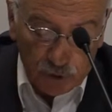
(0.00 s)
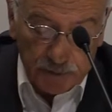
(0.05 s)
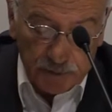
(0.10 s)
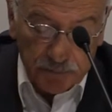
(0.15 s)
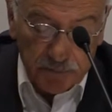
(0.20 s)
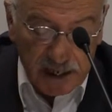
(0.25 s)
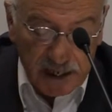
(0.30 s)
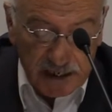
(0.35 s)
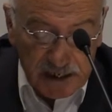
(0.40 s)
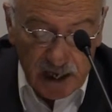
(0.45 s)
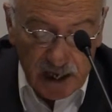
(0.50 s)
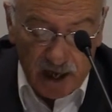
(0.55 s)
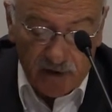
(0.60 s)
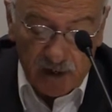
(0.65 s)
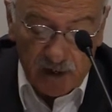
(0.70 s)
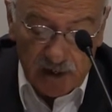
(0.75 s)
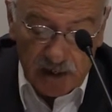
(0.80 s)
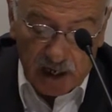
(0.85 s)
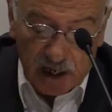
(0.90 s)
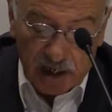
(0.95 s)
they're more
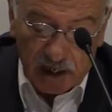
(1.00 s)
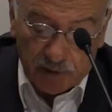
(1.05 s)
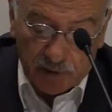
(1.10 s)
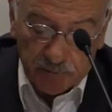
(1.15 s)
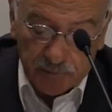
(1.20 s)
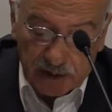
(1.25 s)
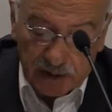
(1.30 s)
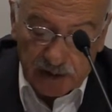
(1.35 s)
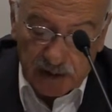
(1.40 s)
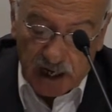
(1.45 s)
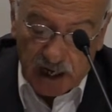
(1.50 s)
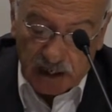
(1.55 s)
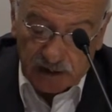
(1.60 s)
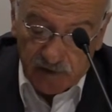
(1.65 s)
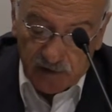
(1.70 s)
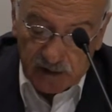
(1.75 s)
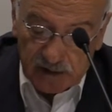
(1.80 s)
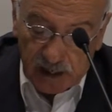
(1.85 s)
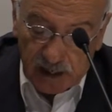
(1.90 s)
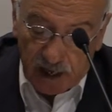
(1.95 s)
resilient than
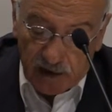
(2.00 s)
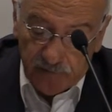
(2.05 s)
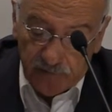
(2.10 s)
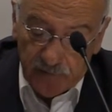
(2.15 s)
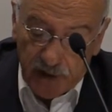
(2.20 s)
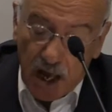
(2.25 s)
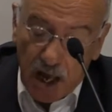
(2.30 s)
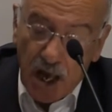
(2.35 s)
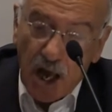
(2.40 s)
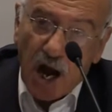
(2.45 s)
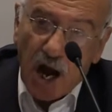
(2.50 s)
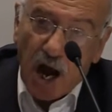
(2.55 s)
other Armenians